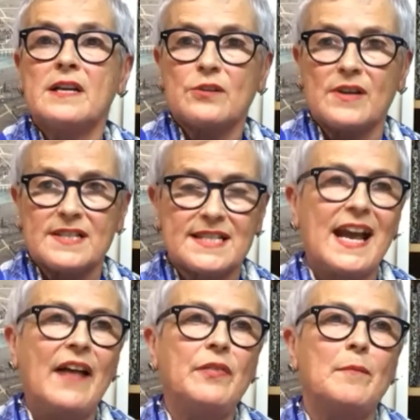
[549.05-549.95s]
So I
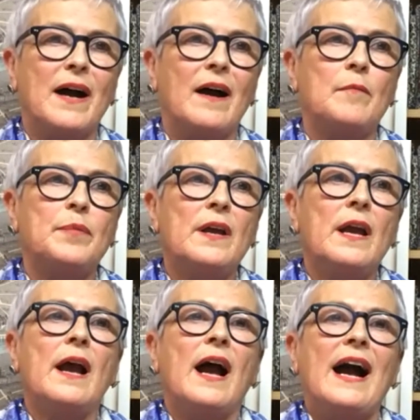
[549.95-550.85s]
scan the map
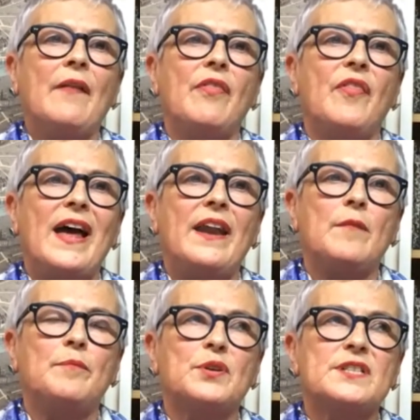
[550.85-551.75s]
and
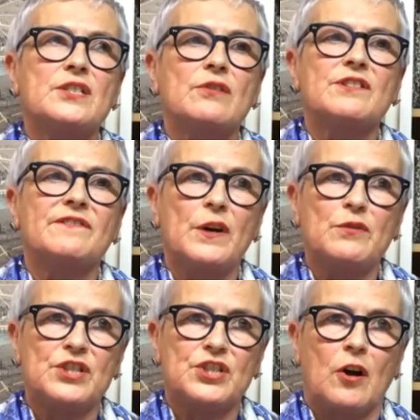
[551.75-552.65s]
then put it onto
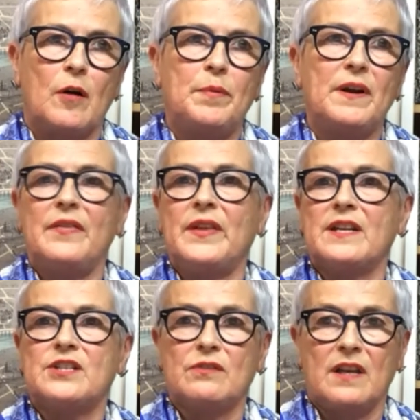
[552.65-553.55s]
Photoshop, and then
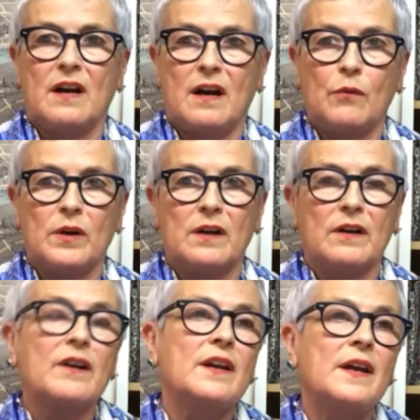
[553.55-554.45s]
I do the artwork.